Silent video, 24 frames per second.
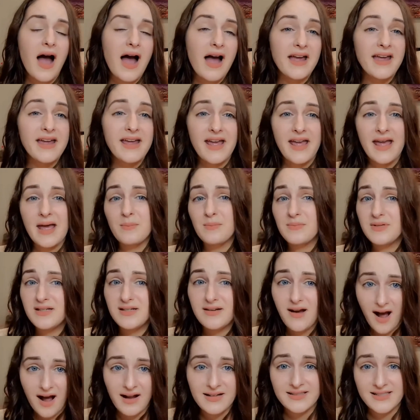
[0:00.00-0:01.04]
I am
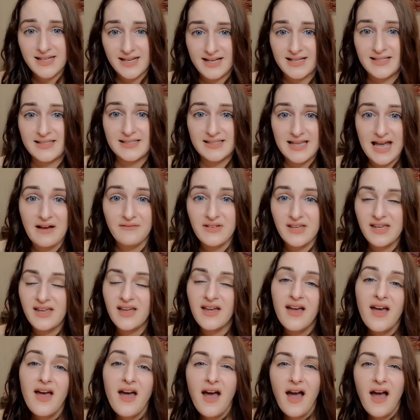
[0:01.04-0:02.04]
not tech savvy.